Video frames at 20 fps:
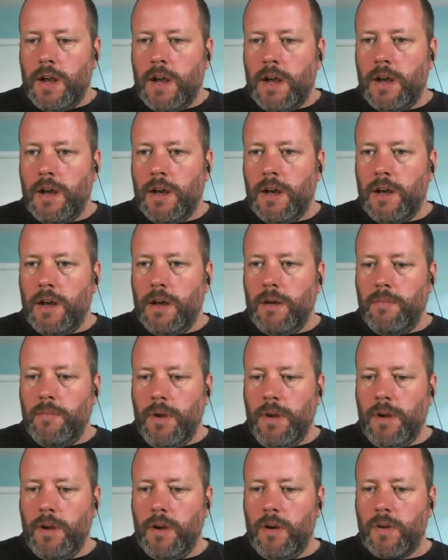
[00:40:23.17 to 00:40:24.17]

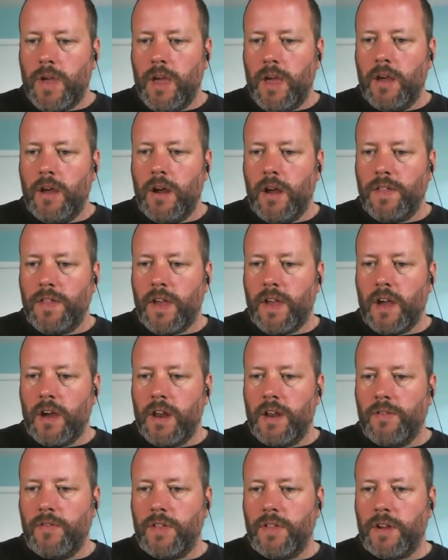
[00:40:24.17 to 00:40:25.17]
Okay, I think I
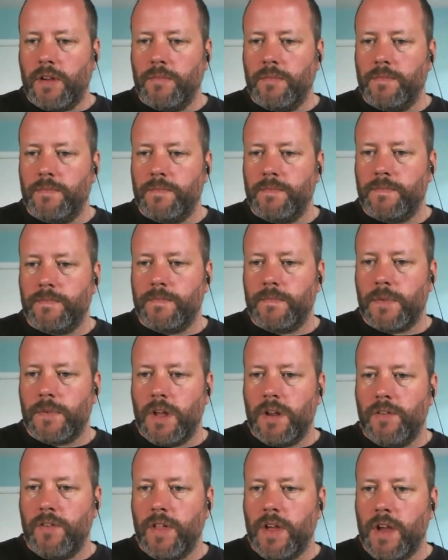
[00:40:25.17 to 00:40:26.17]
got everything.
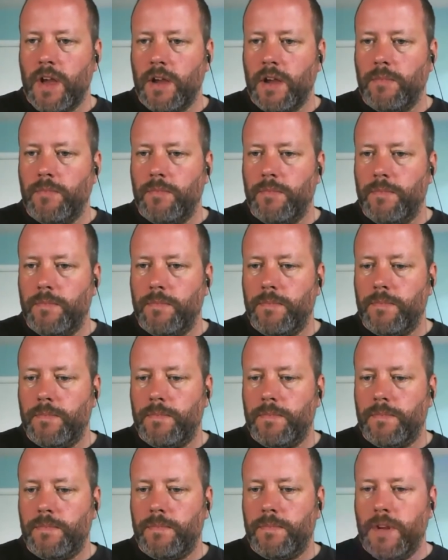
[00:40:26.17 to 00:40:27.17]
Got everything I
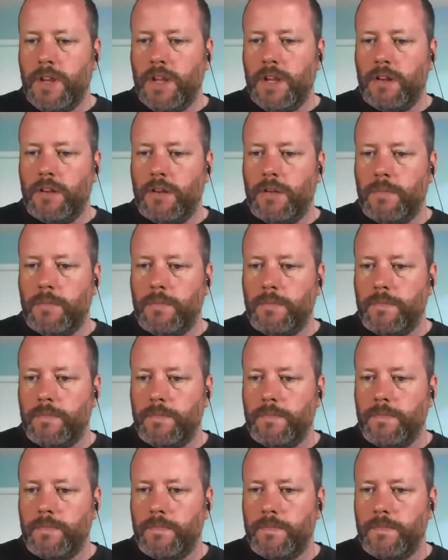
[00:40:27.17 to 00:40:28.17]
need.
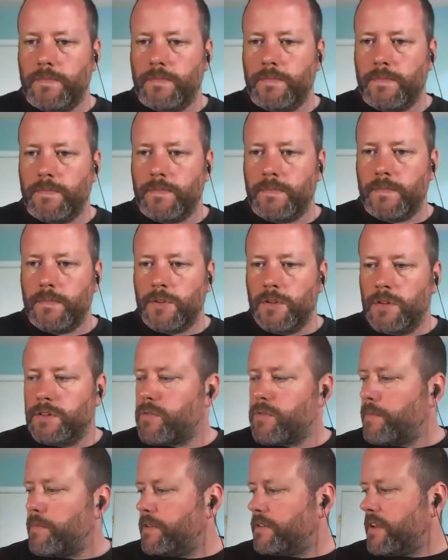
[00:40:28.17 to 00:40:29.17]
So
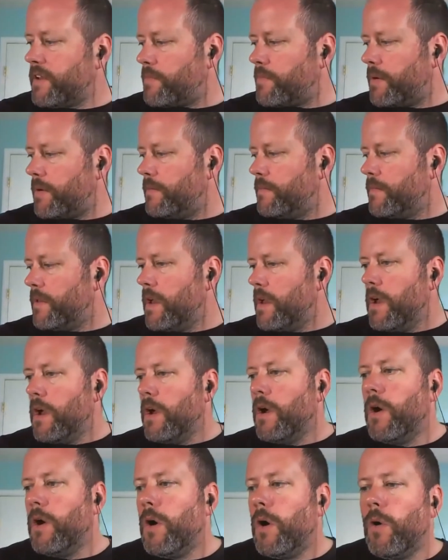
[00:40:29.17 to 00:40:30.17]
let's wrap this up.
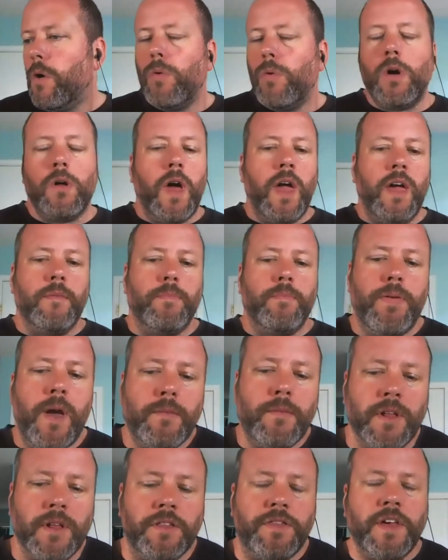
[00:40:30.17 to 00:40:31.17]
Well, hey,
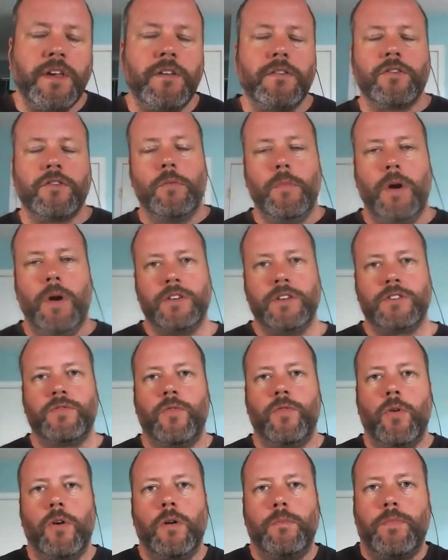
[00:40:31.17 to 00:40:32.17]
Pamela, thank you so much
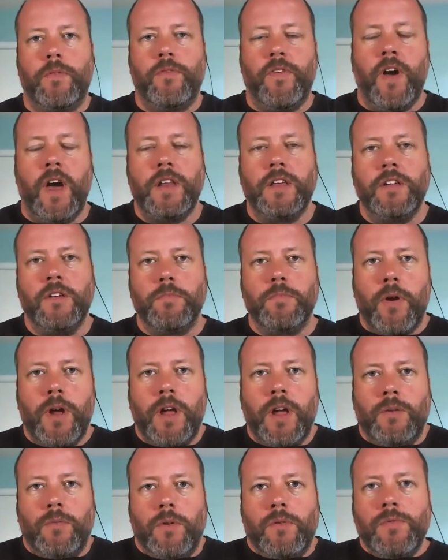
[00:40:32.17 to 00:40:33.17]
for providing your
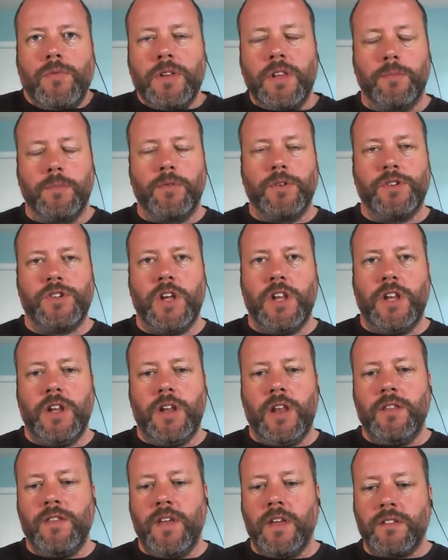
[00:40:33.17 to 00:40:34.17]
brain. We really appreciate
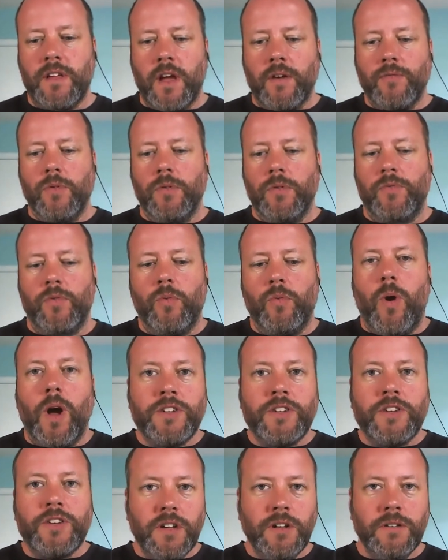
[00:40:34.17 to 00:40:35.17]
it, and thanks to everyone for
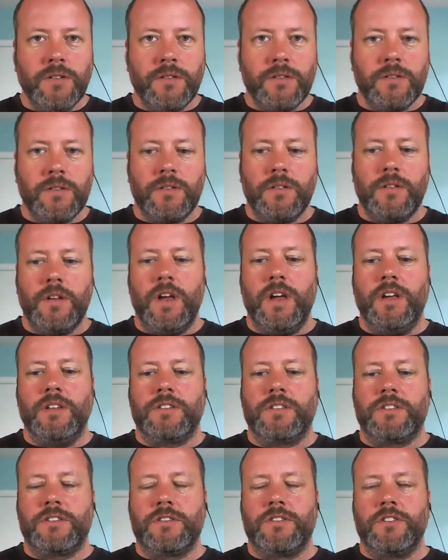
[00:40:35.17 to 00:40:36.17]
watching.
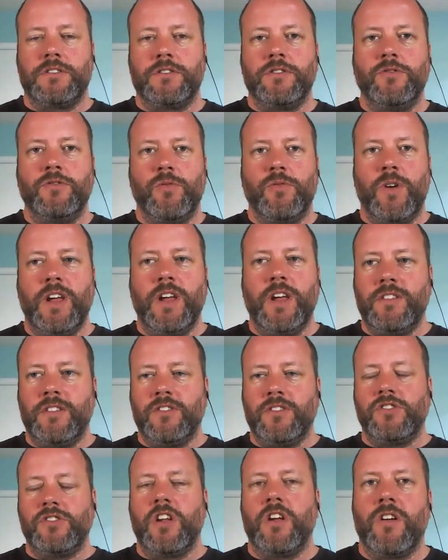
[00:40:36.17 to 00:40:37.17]
It's just great to
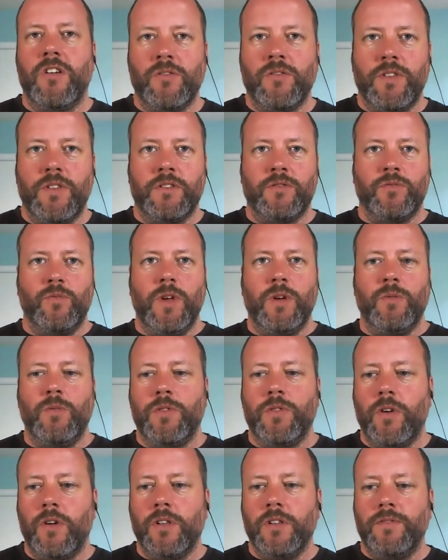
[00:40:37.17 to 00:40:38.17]
share this week
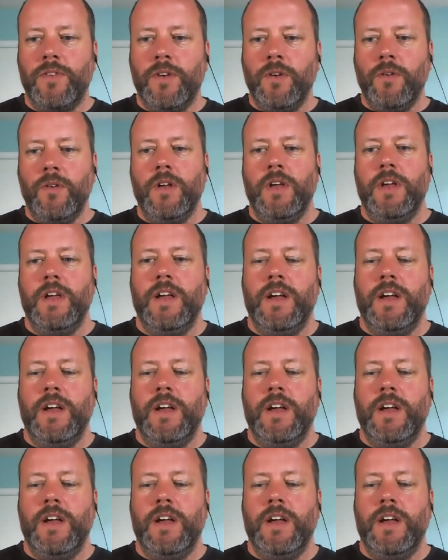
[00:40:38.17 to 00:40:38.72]
with all of you.